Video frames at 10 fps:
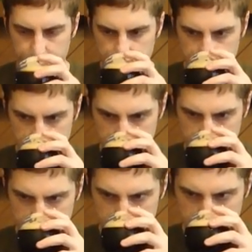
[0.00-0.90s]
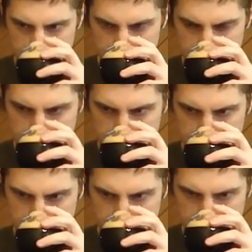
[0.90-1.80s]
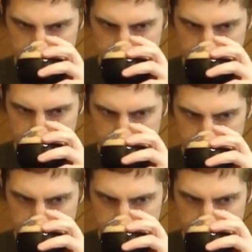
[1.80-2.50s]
Nobody speaks.